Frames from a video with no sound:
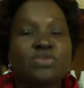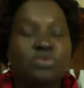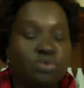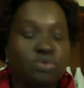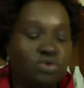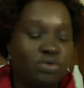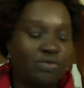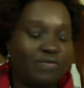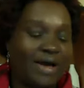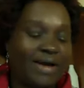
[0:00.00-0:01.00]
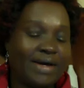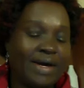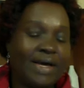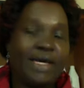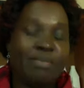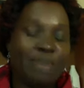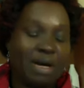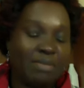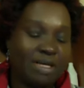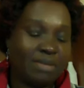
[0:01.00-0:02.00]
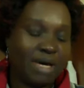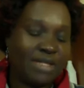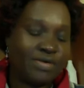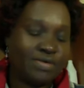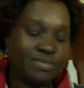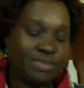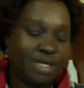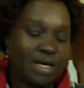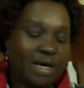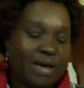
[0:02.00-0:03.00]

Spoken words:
to fungi in public bathrooms,